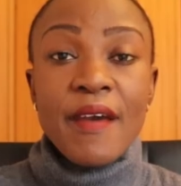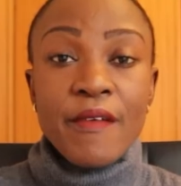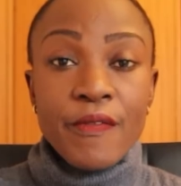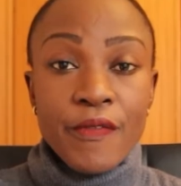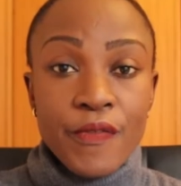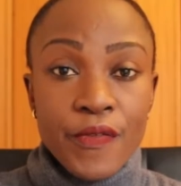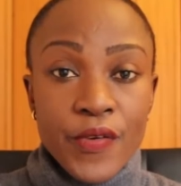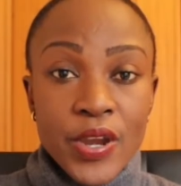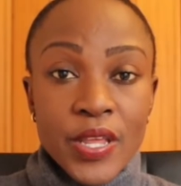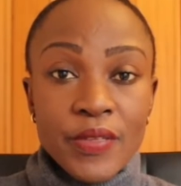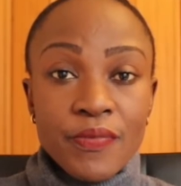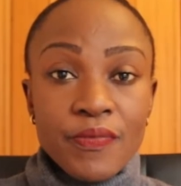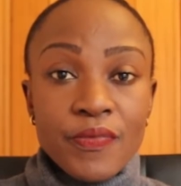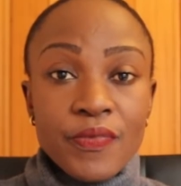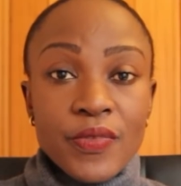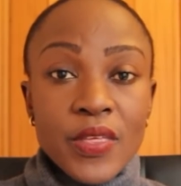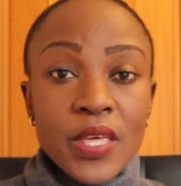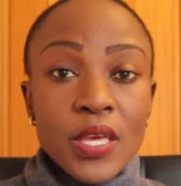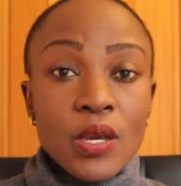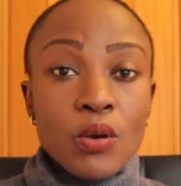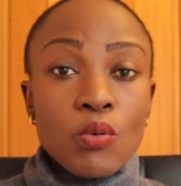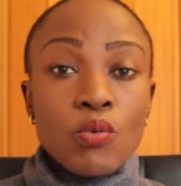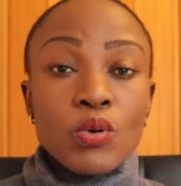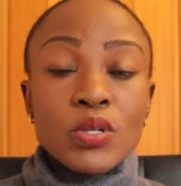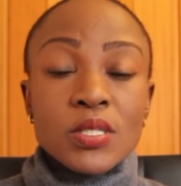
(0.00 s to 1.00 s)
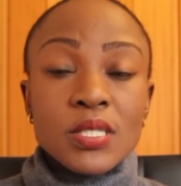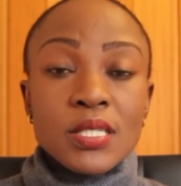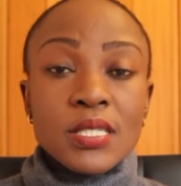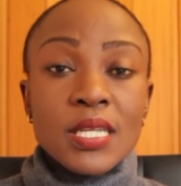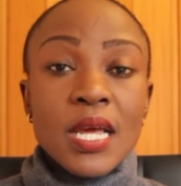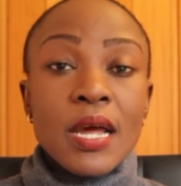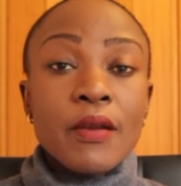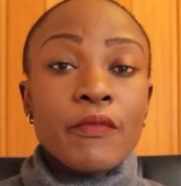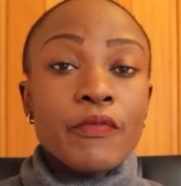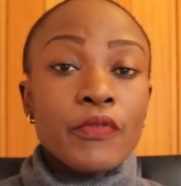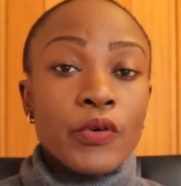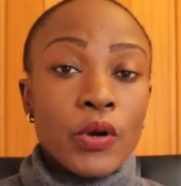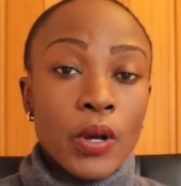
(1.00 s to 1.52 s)
everything was
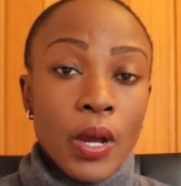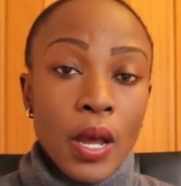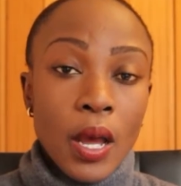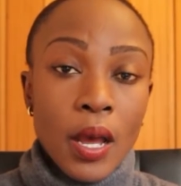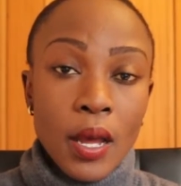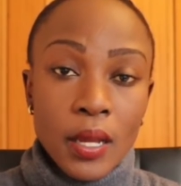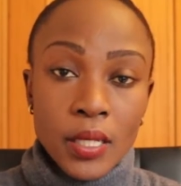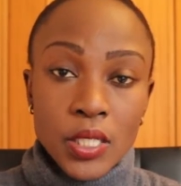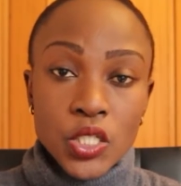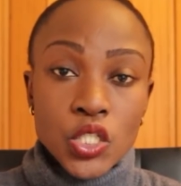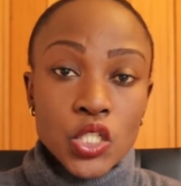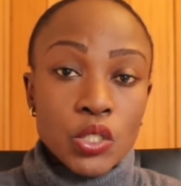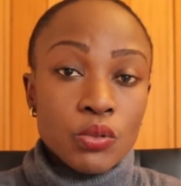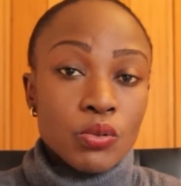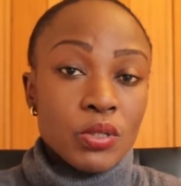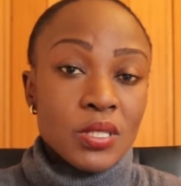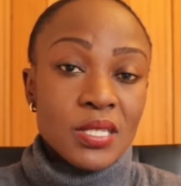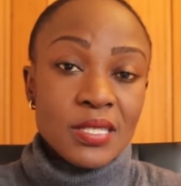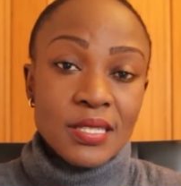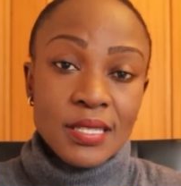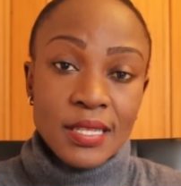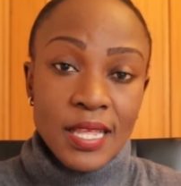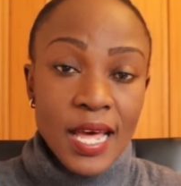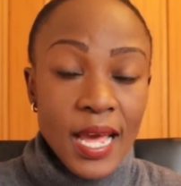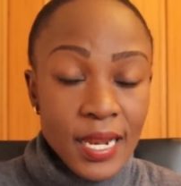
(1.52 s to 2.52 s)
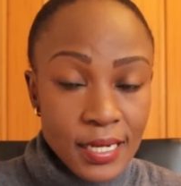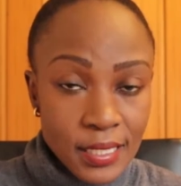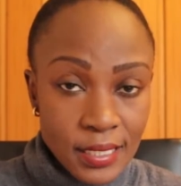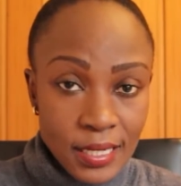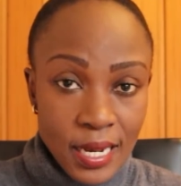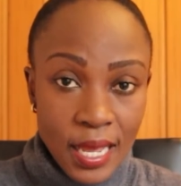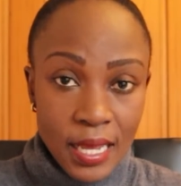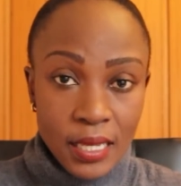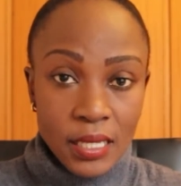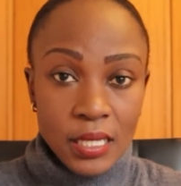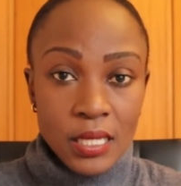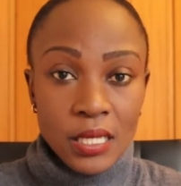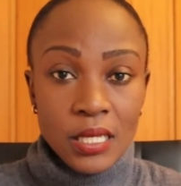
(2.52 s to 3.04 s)
done for her she was that
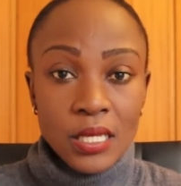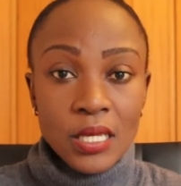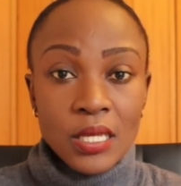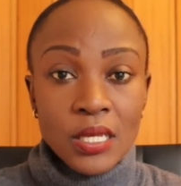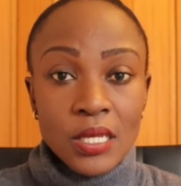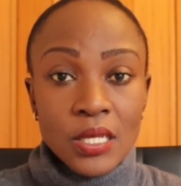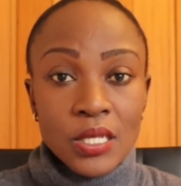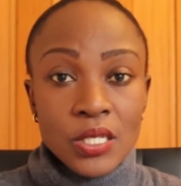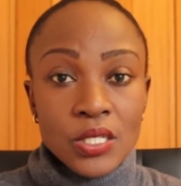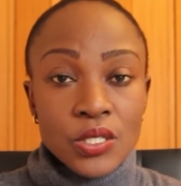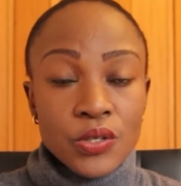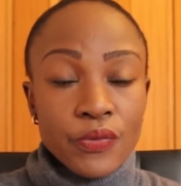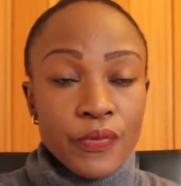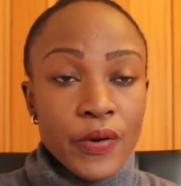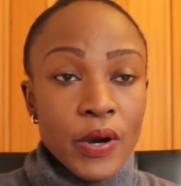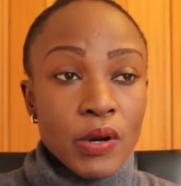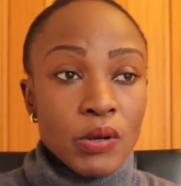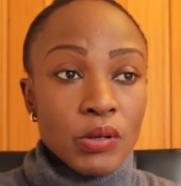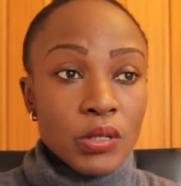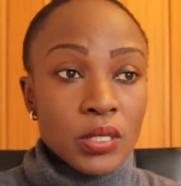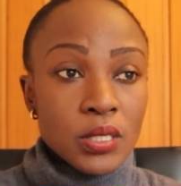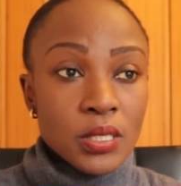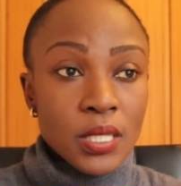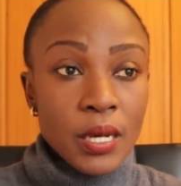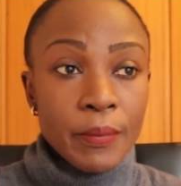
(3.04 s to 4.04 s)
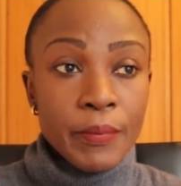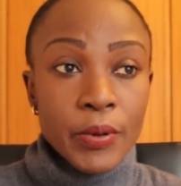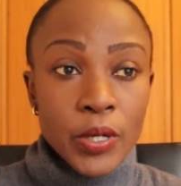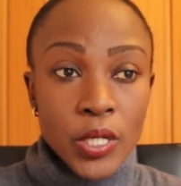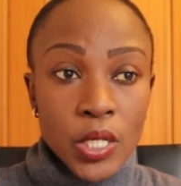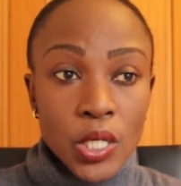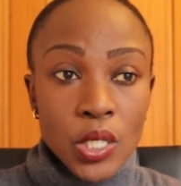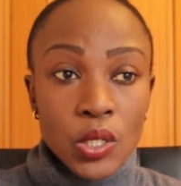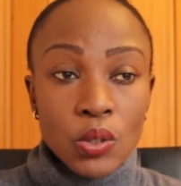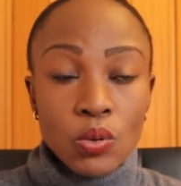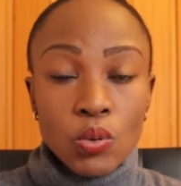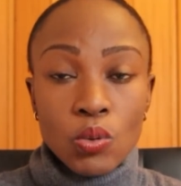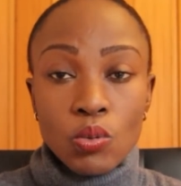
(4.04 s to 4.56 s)
lucky she found
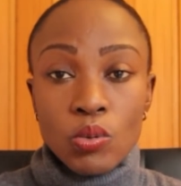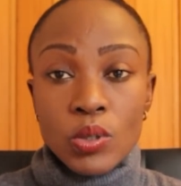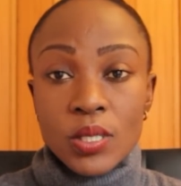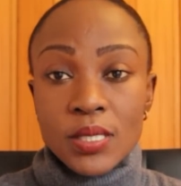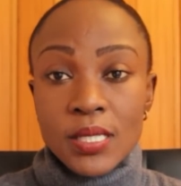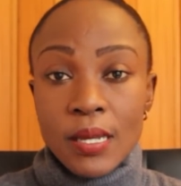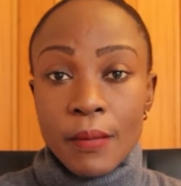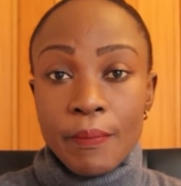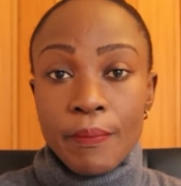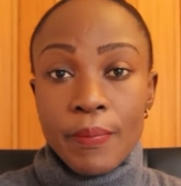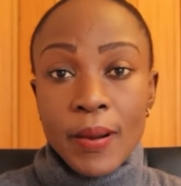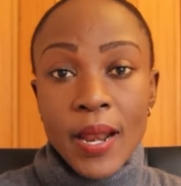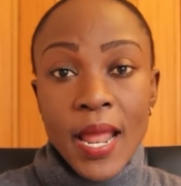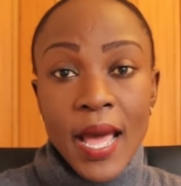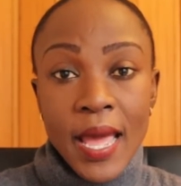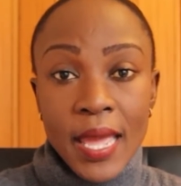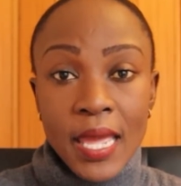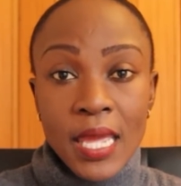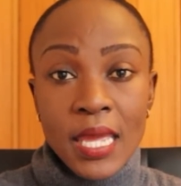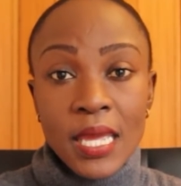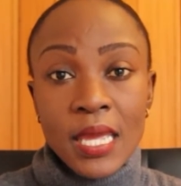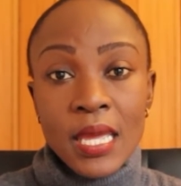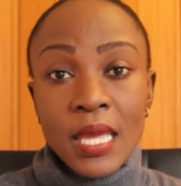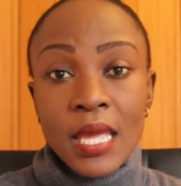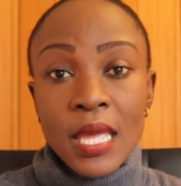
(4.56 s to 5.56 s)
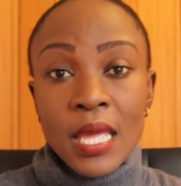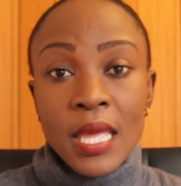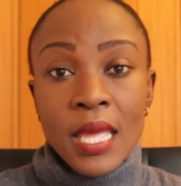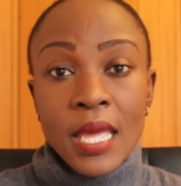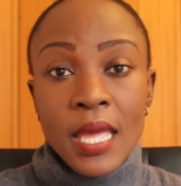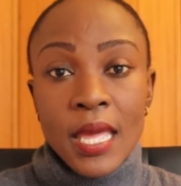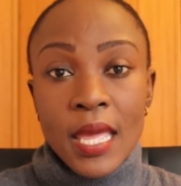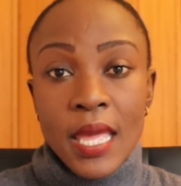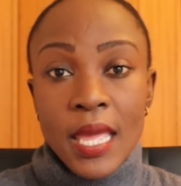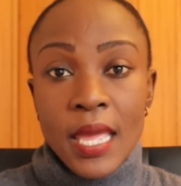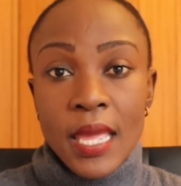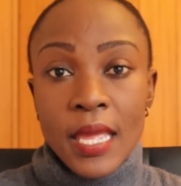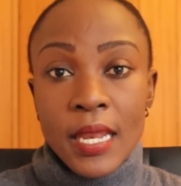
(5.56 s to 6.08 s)
somebody who was applying
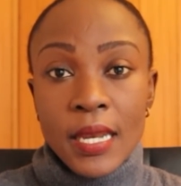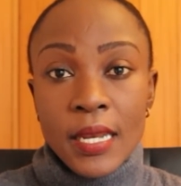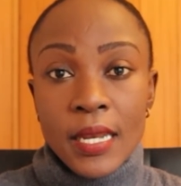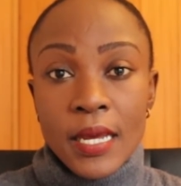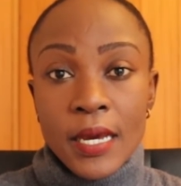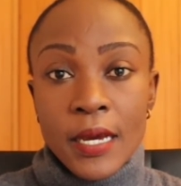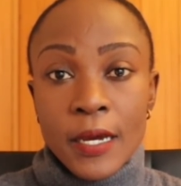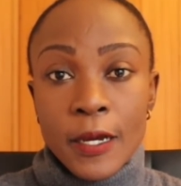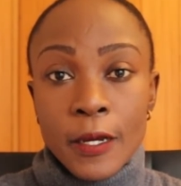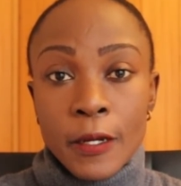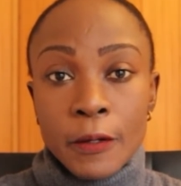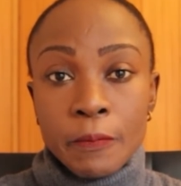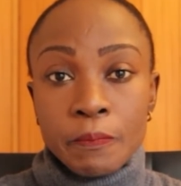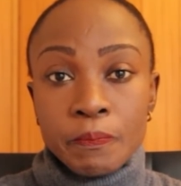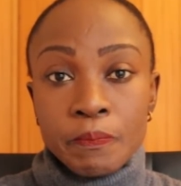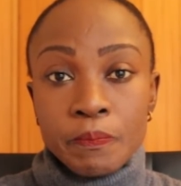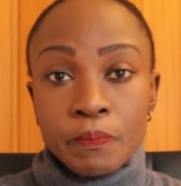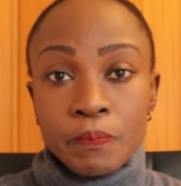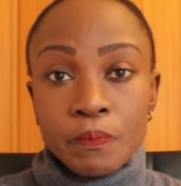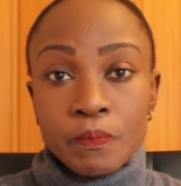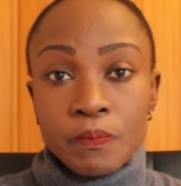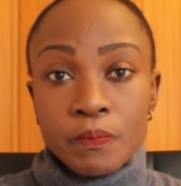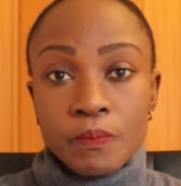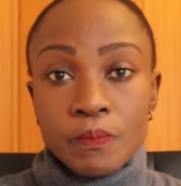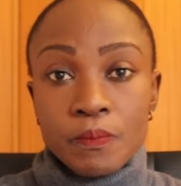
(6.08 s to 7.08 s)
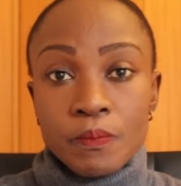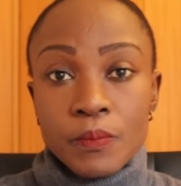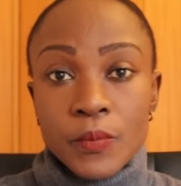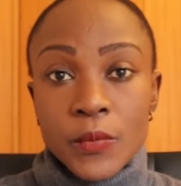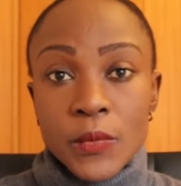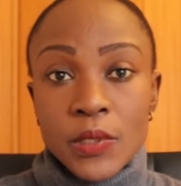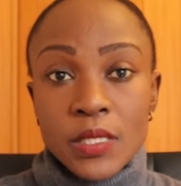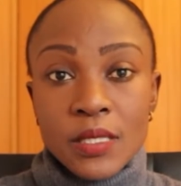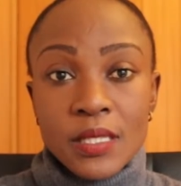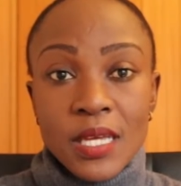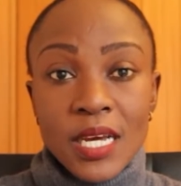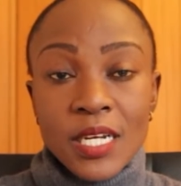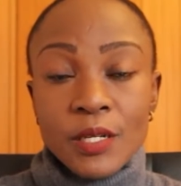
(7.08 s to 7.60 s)
and um,
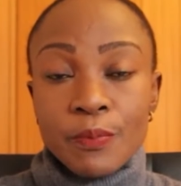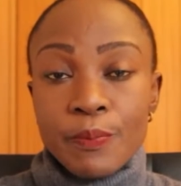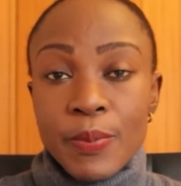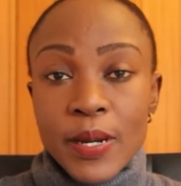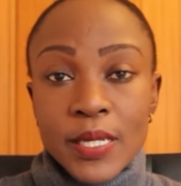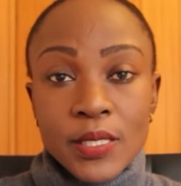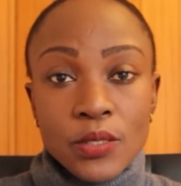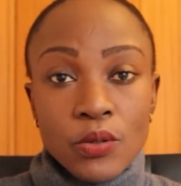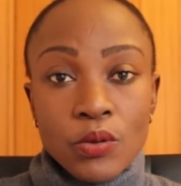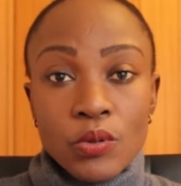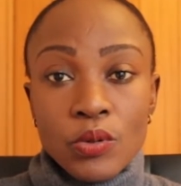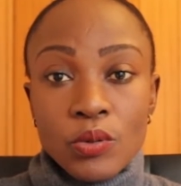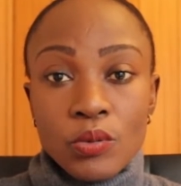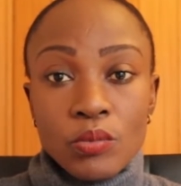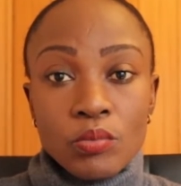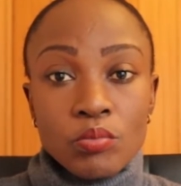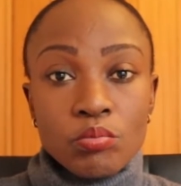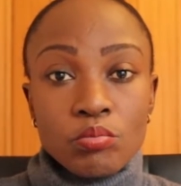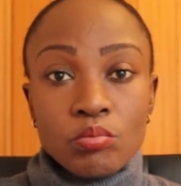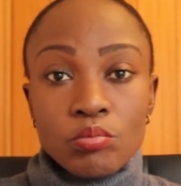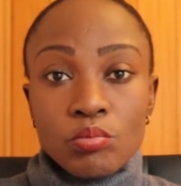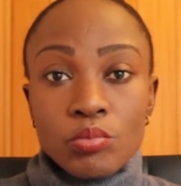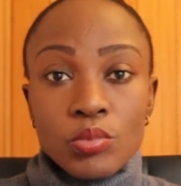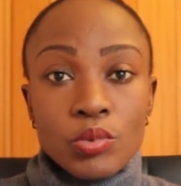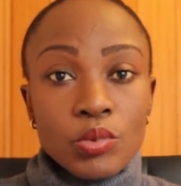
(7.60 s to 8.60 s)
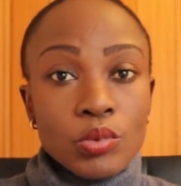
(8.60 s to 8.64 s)
that person